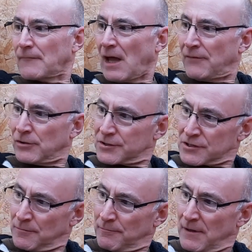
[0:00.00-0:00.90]
I've got
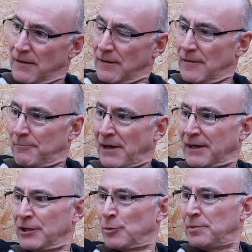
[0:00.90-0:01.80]
some
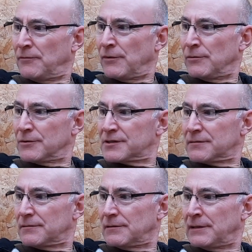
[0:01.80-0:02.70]
banking up of those
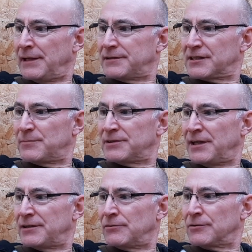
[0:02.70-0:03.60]
latest
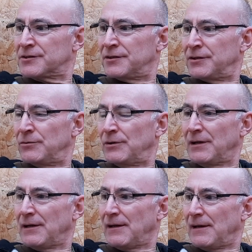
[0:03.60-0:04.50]
potatoes to do.
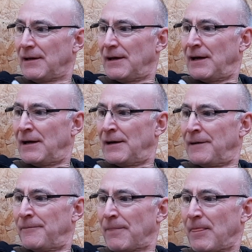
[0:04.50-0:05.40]

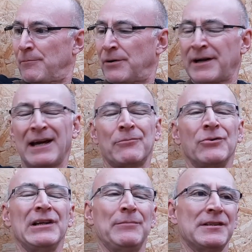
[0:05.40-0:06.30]
But I am
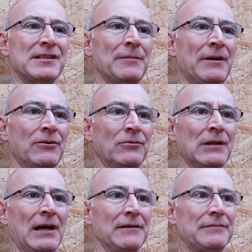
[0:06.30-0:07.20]
really busy in my own
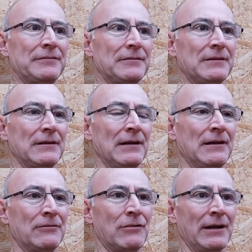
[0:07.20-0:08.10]
life
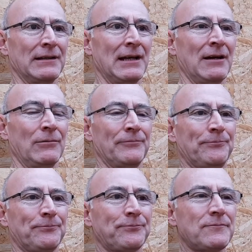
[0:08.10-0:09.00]
right now.
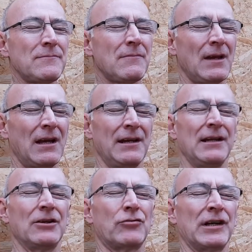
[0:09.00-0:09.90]
An
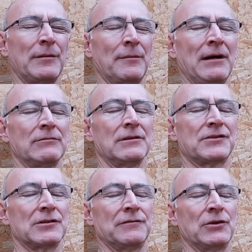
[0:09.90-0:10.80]
incredible amount of
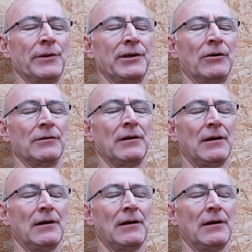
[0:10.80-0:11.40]
stuff going on.